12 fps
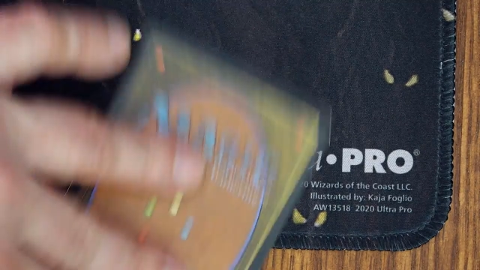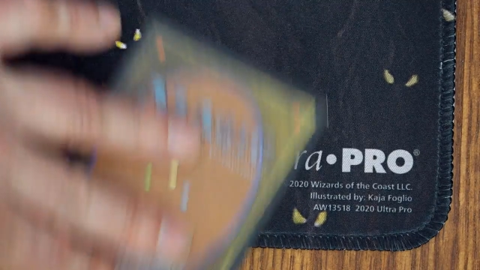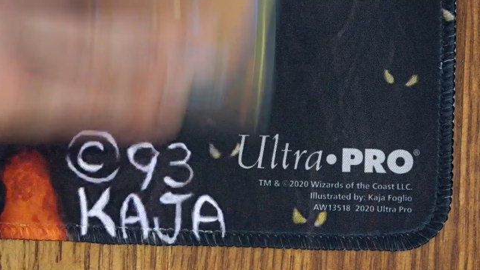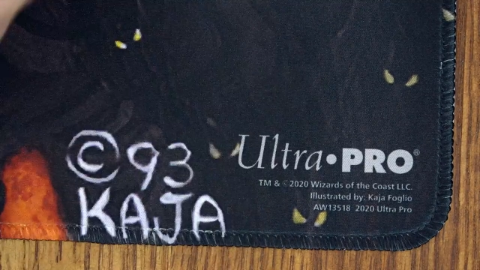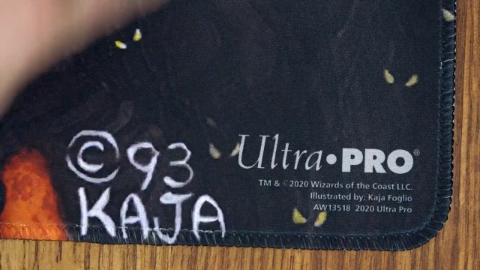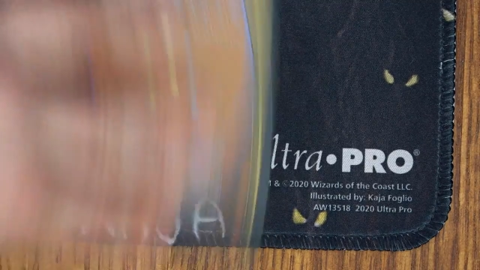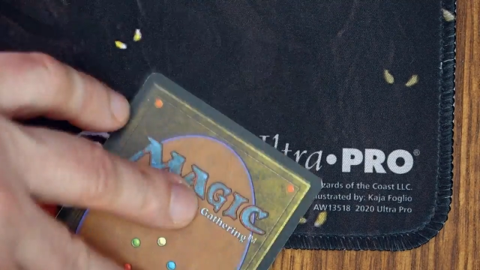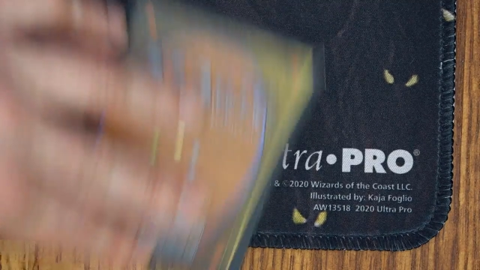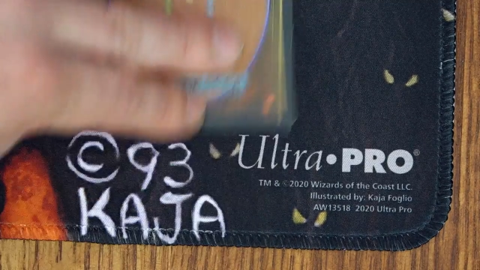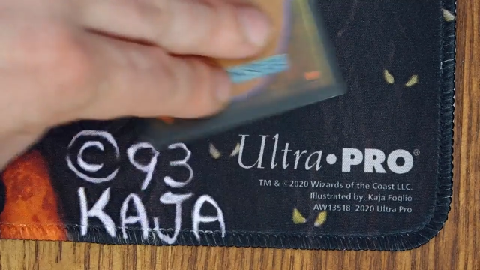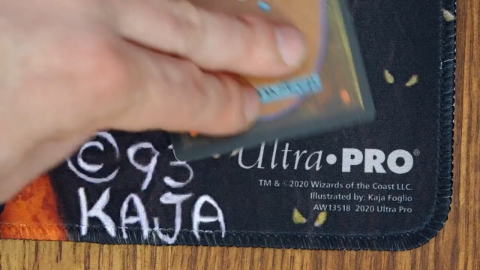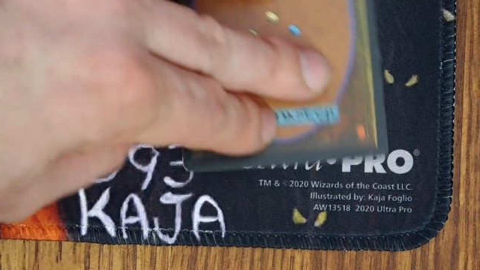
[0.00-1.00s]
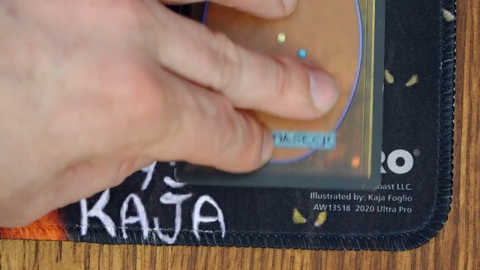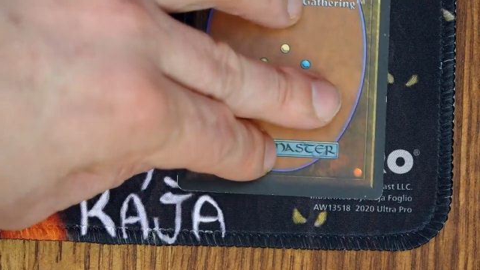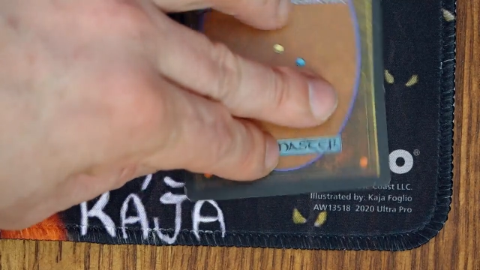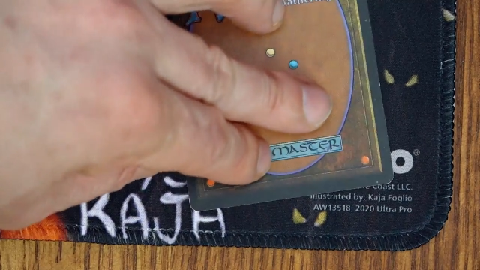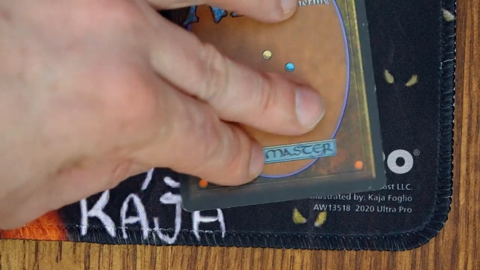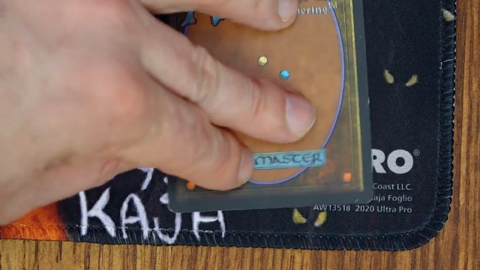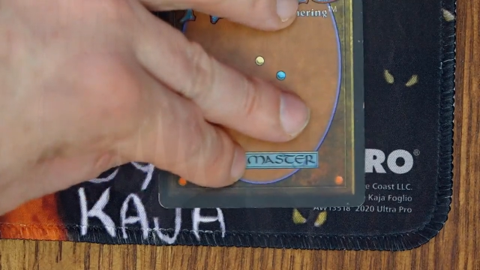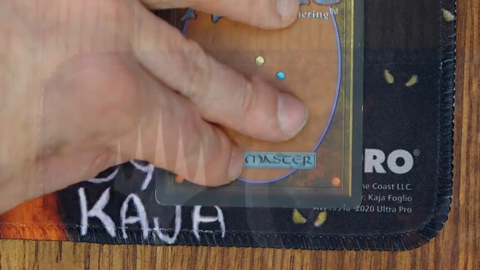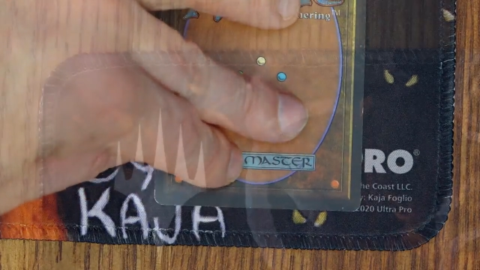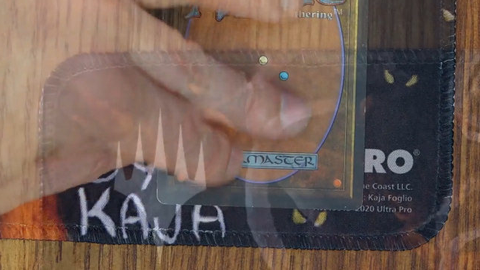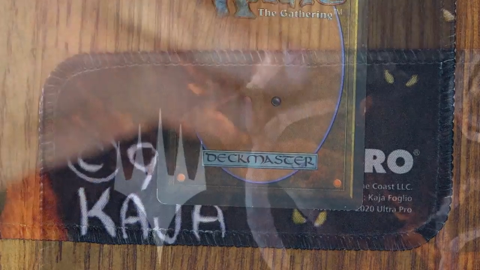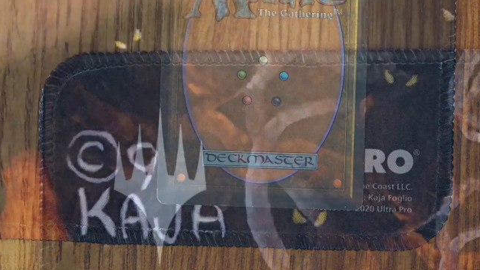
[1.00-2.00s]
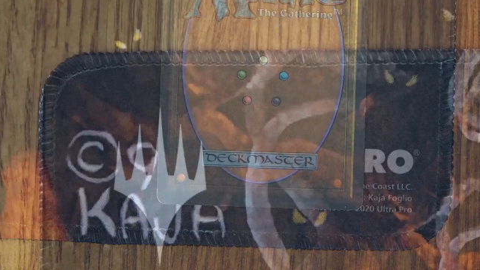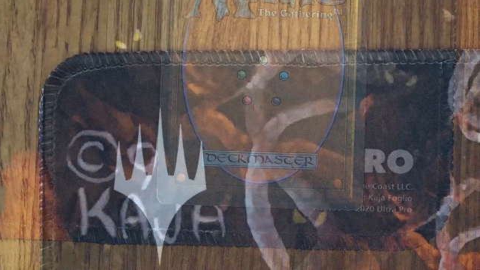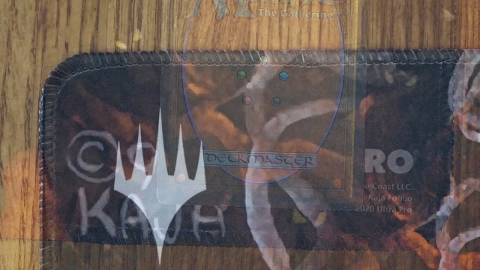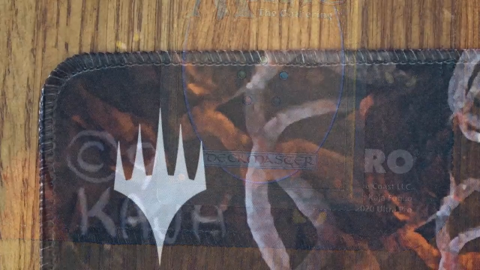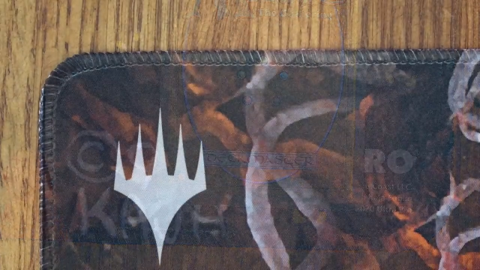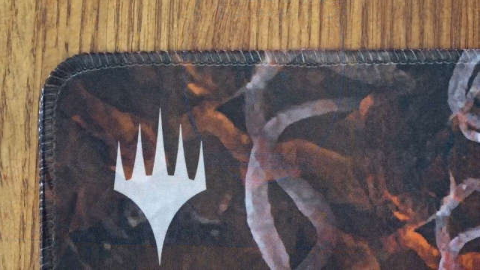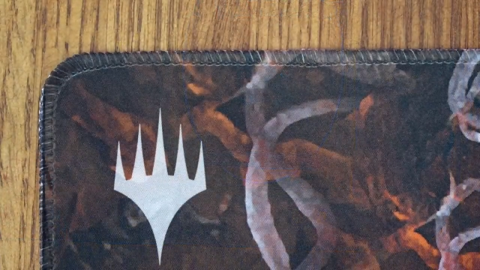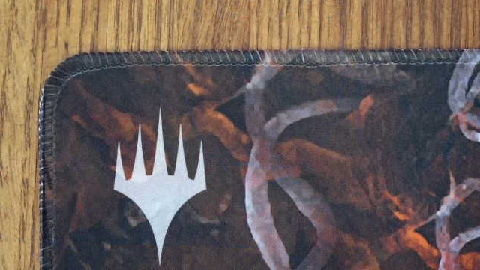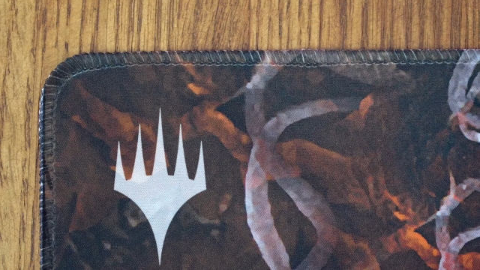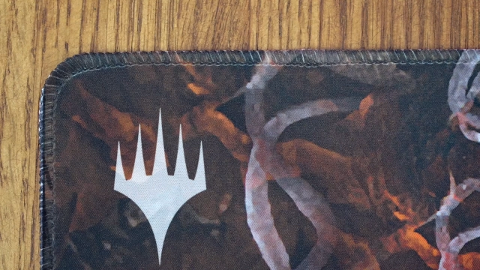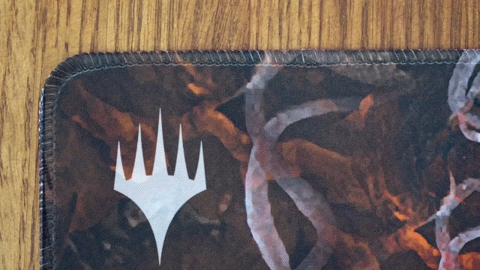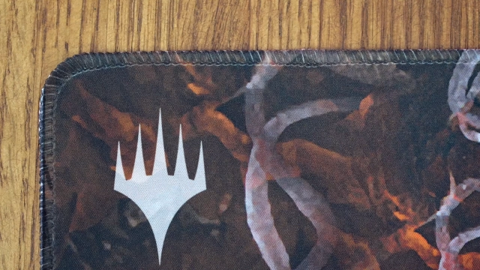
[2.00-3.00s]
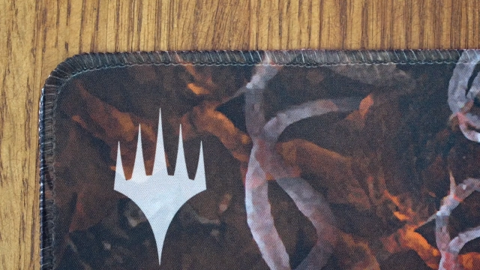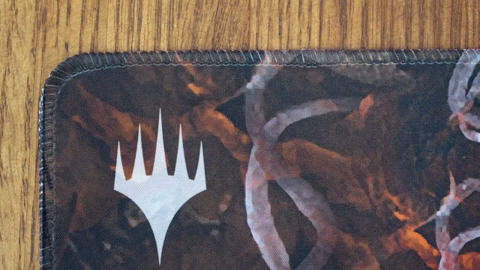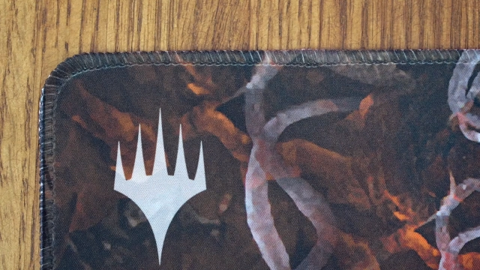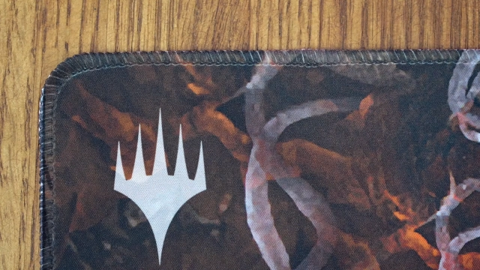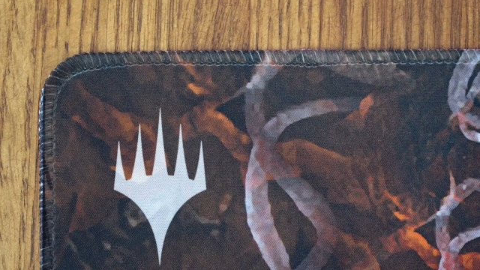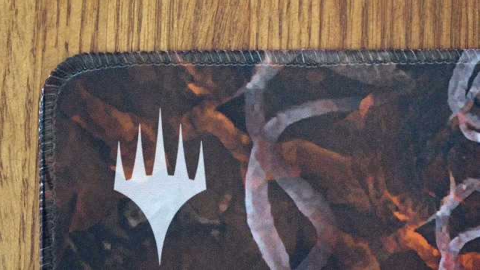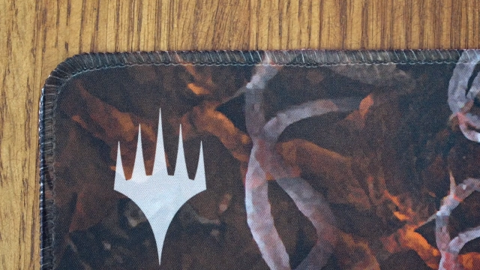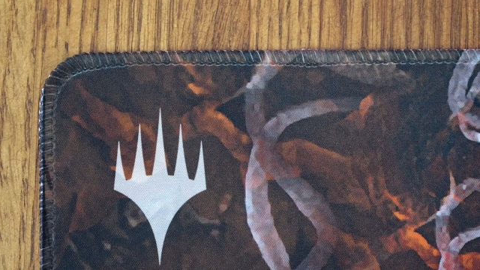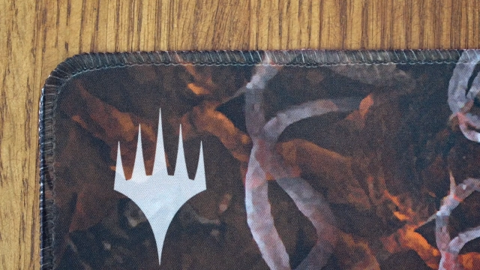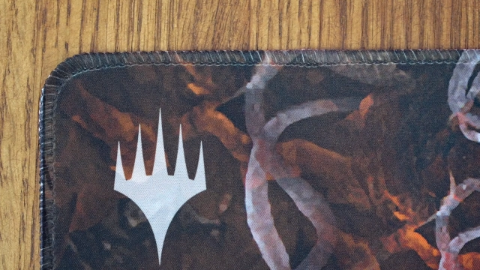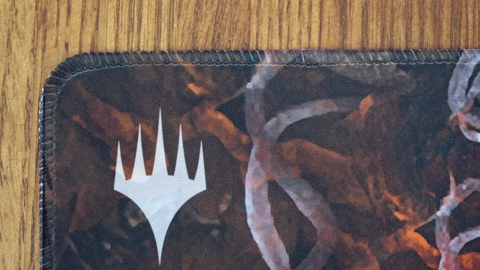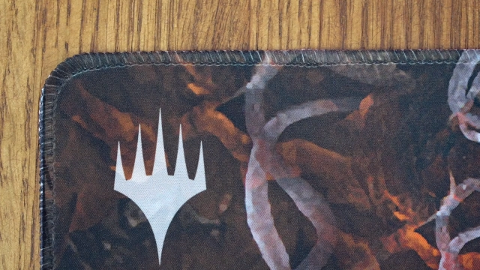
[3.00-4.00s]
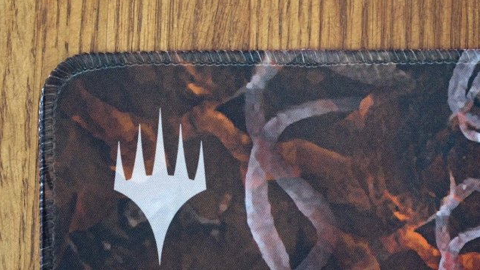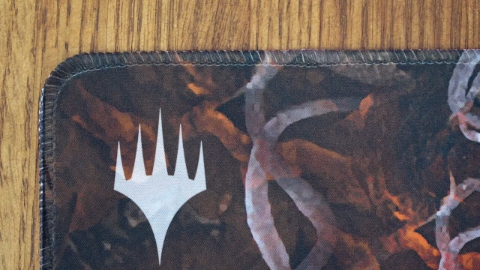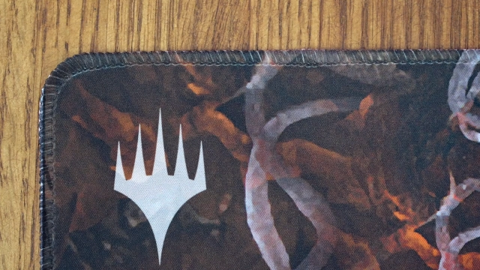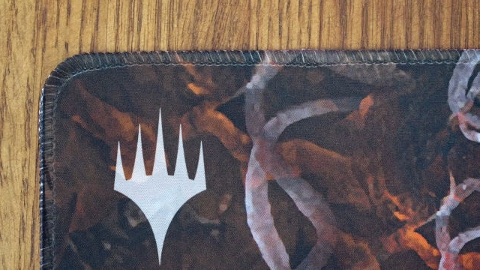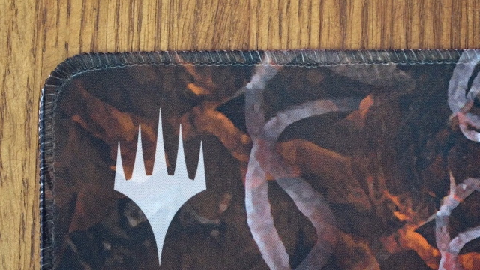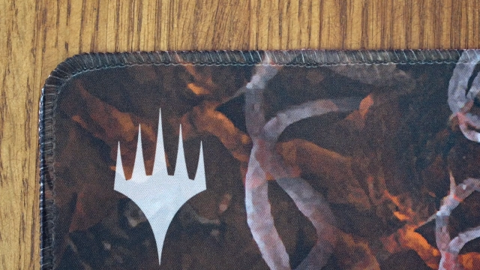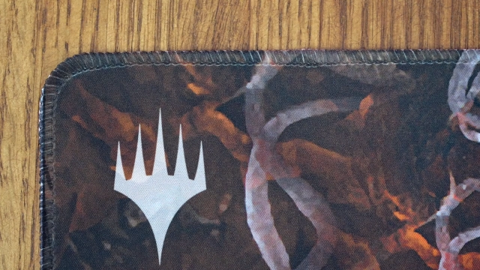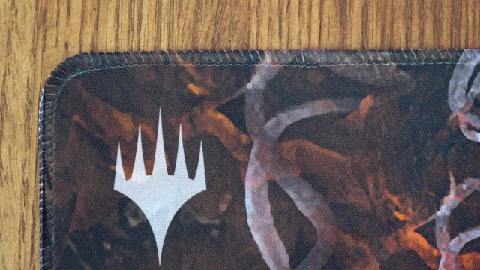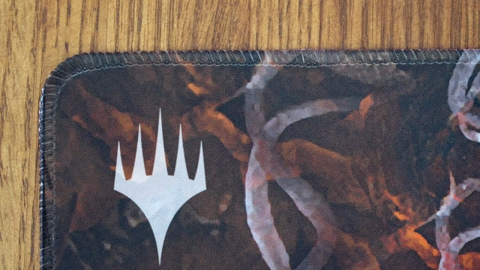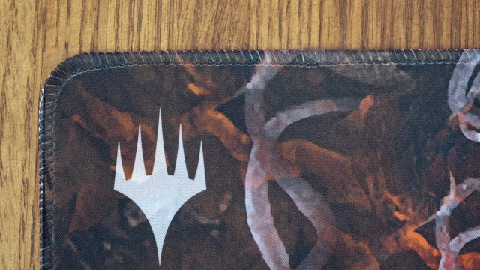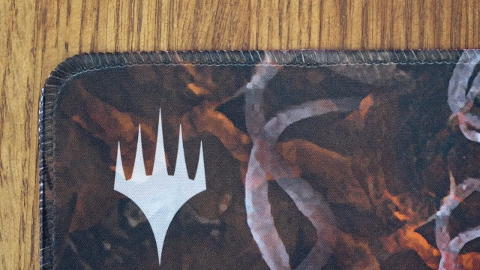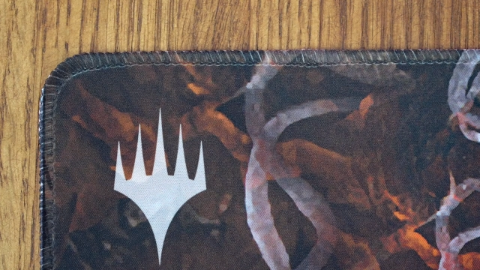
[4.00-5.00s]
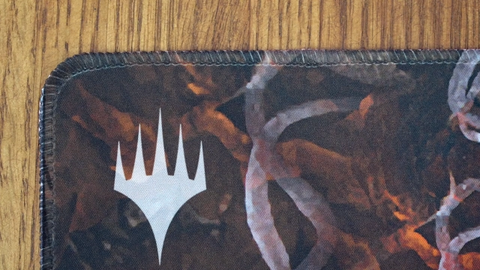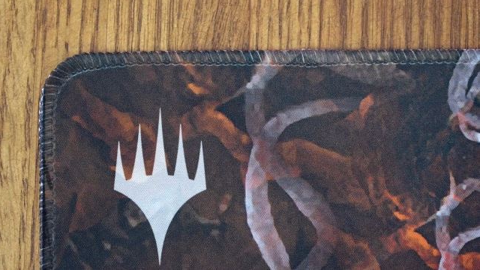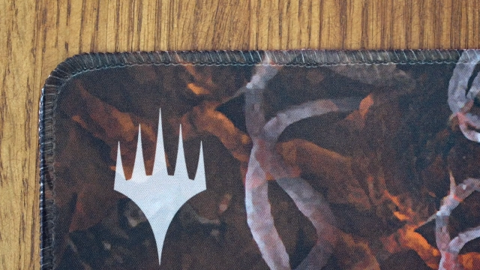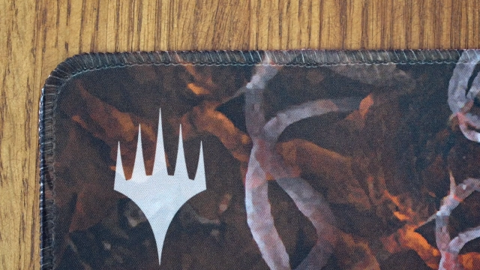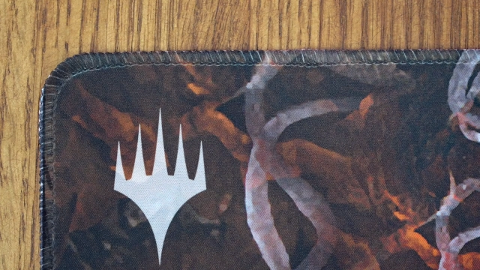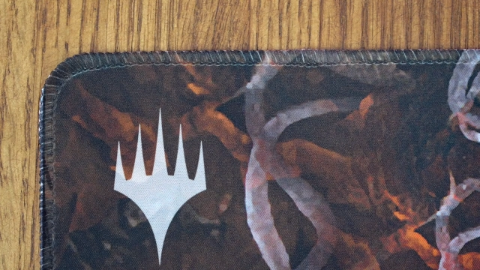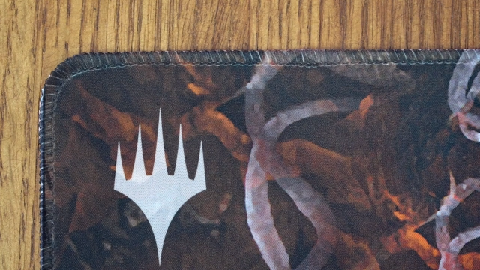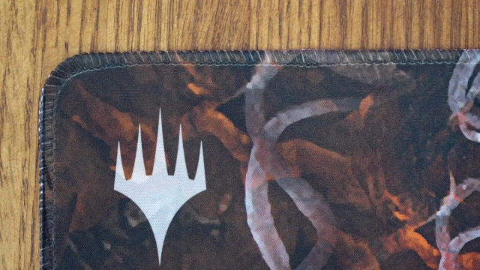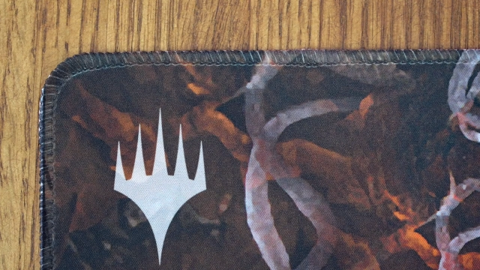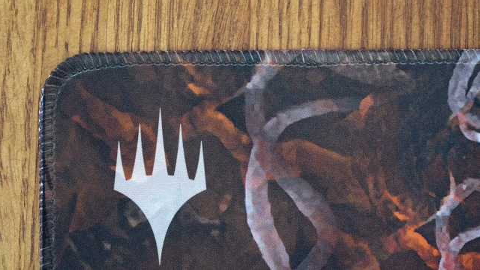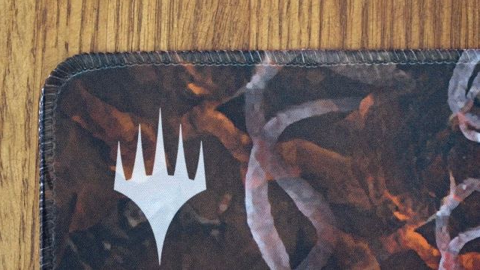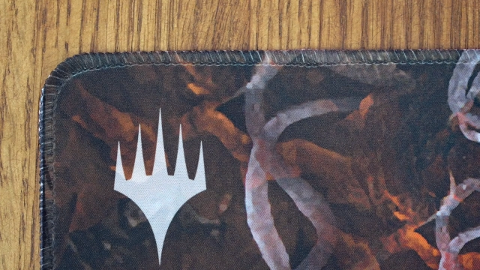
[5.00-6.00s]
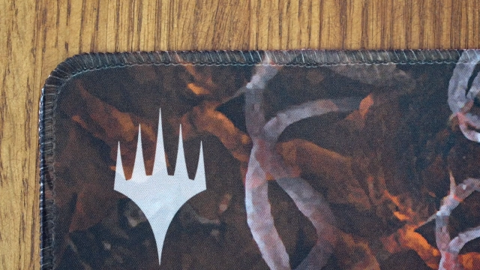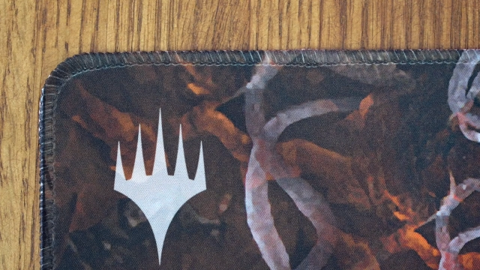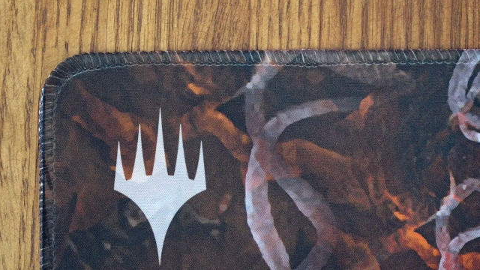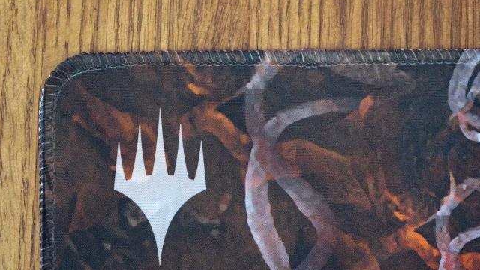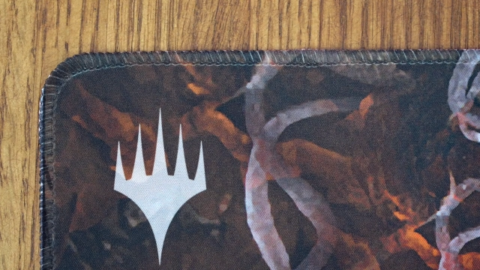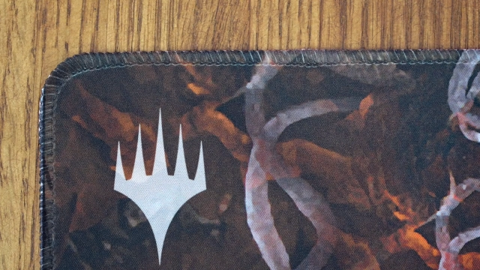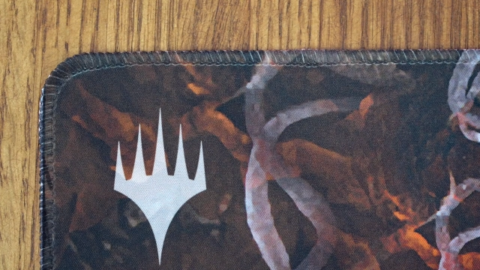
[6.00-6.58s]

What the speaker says: [unreadable: no face in view]